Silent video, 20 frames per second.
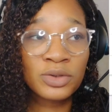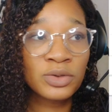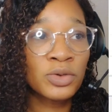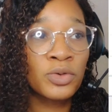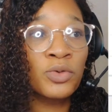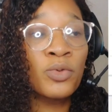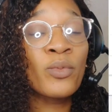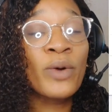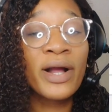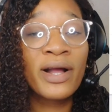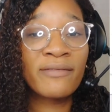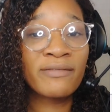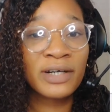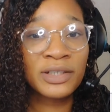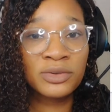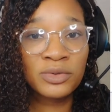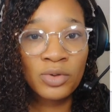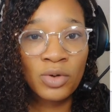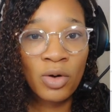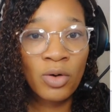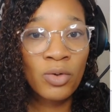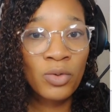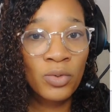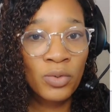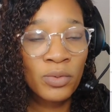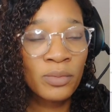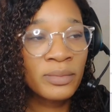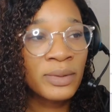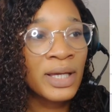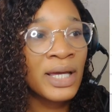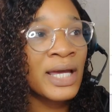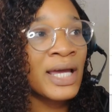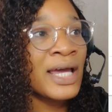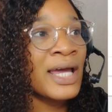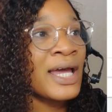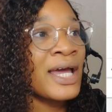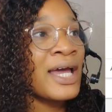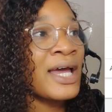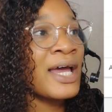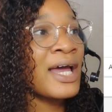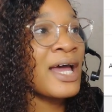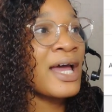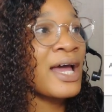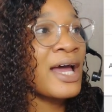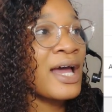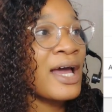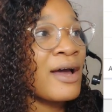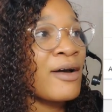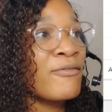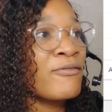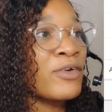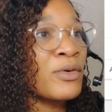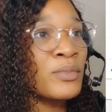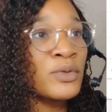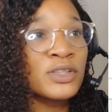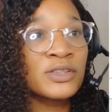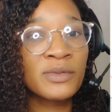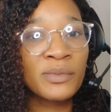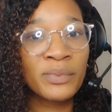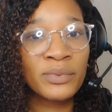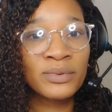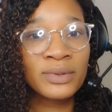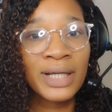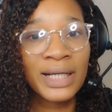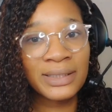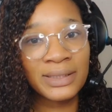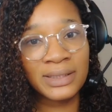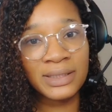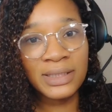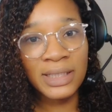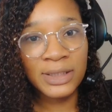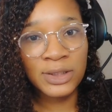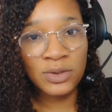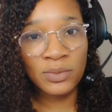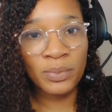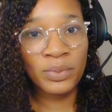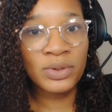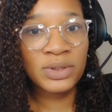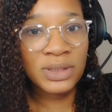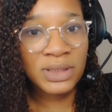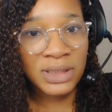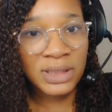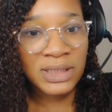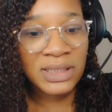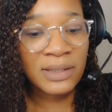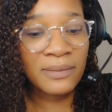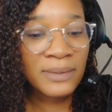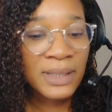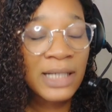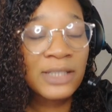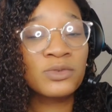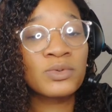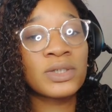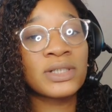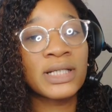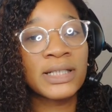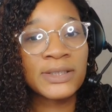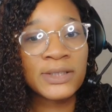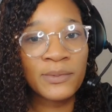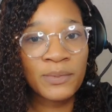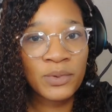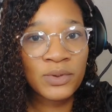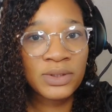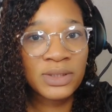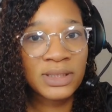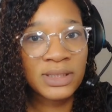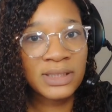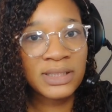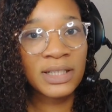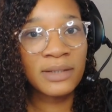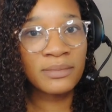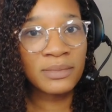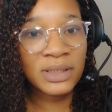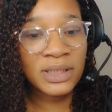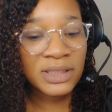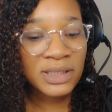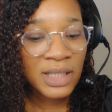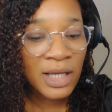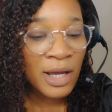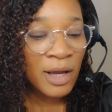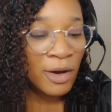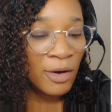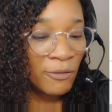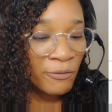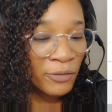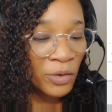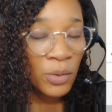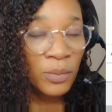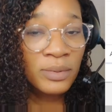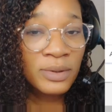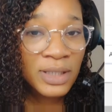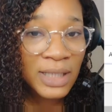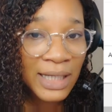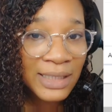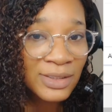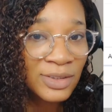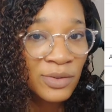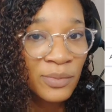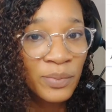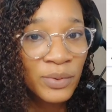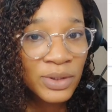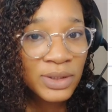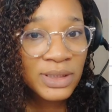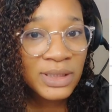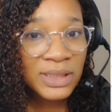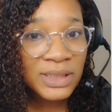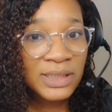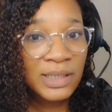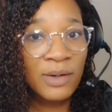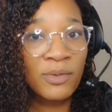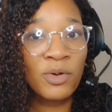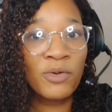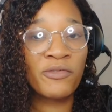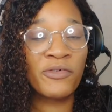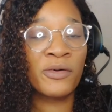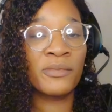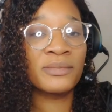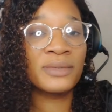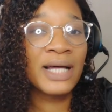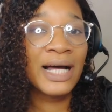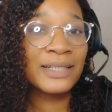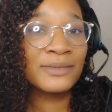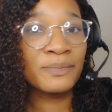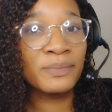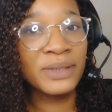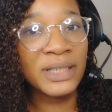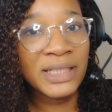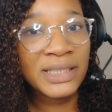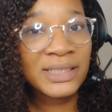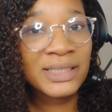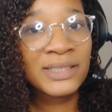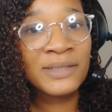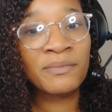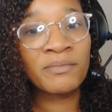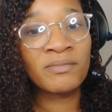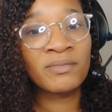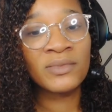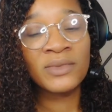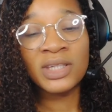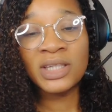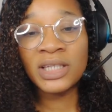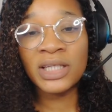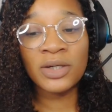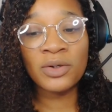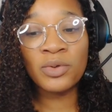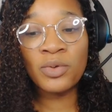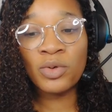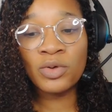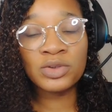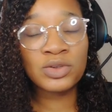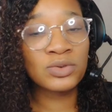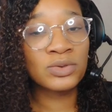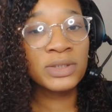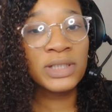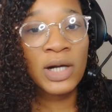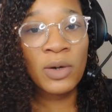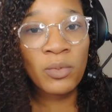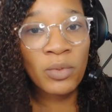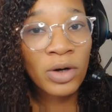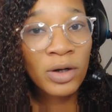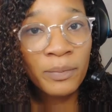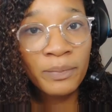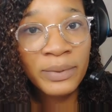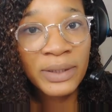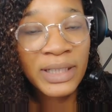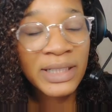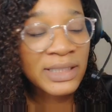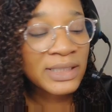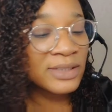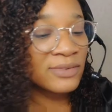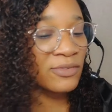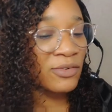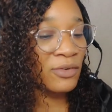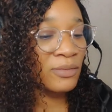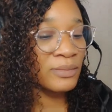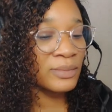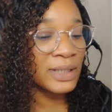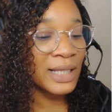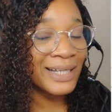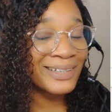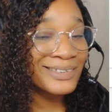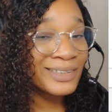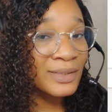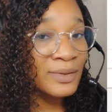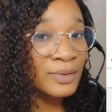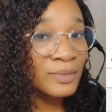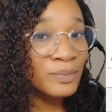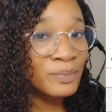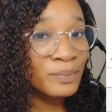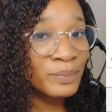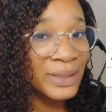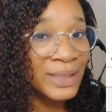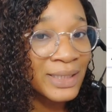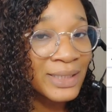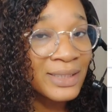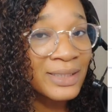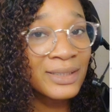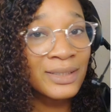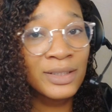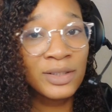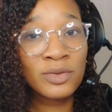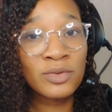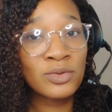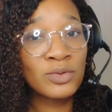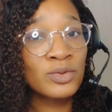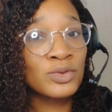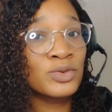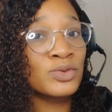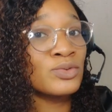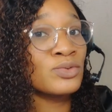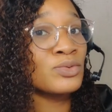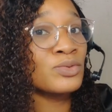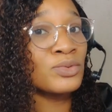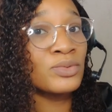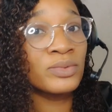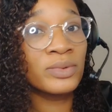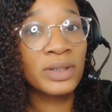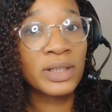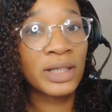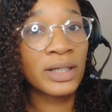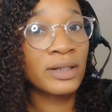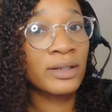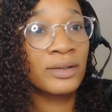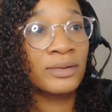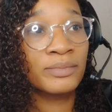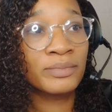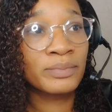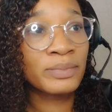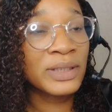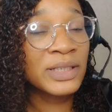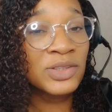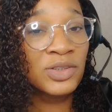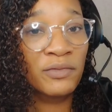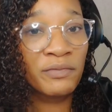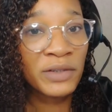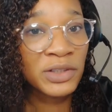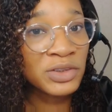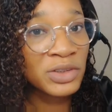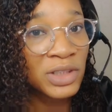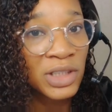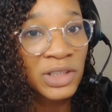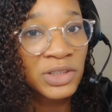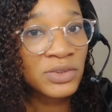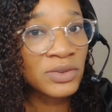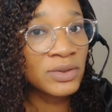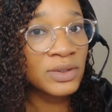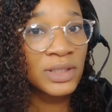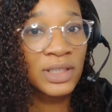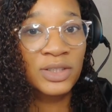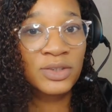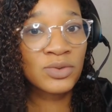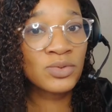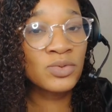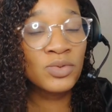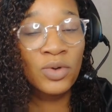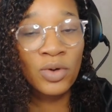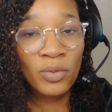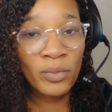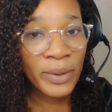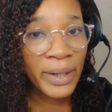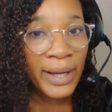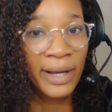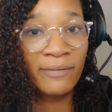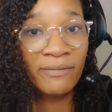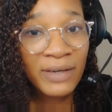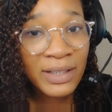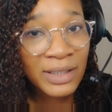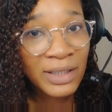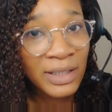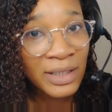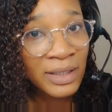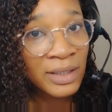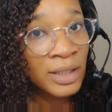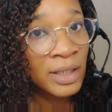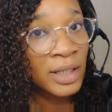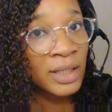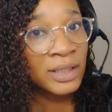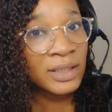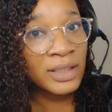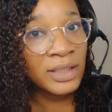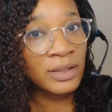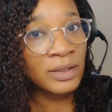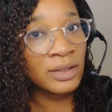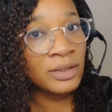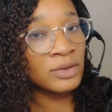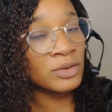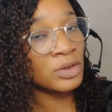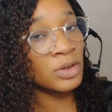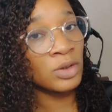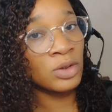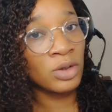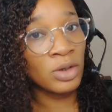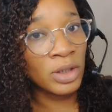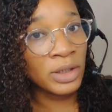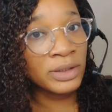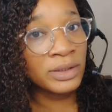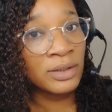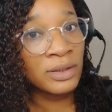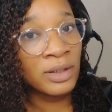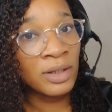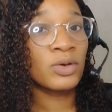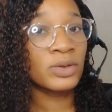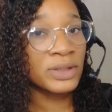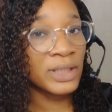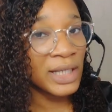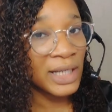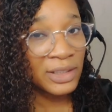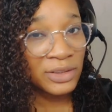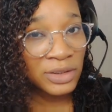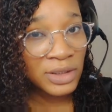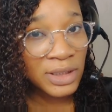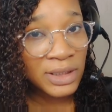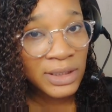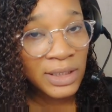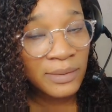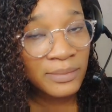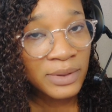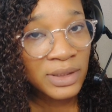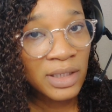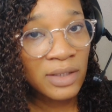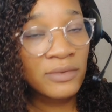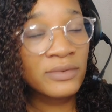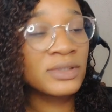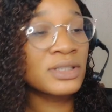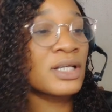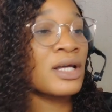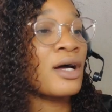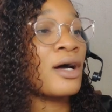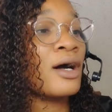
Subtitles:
or your home, wherever you call home. For most people, that is their support system. That's where their support system is. From that support system, or from that place, they go to their workplace. From that place, they go to their place of education, their school, or wherever they learn or they educate themselves.